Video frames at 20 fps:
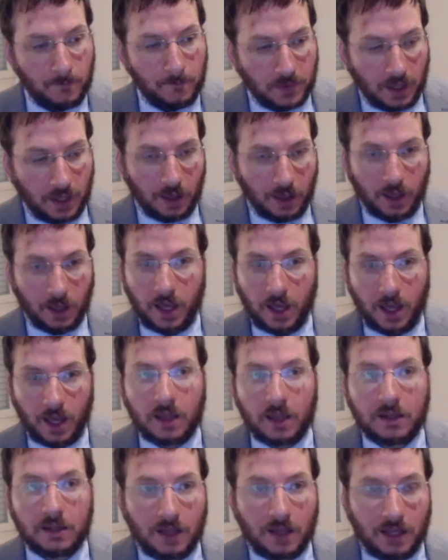
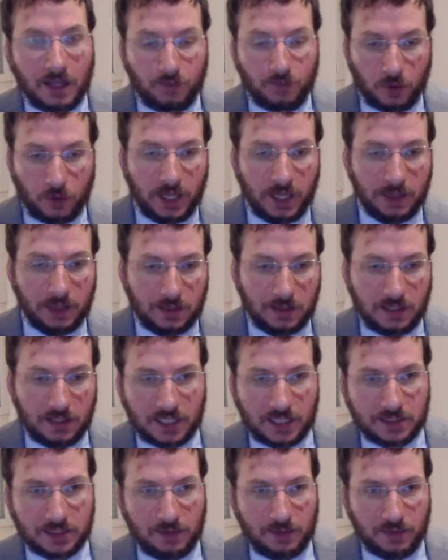and forget that
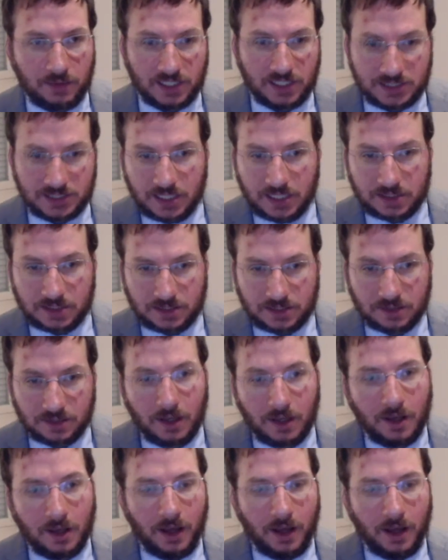Gaza even exists.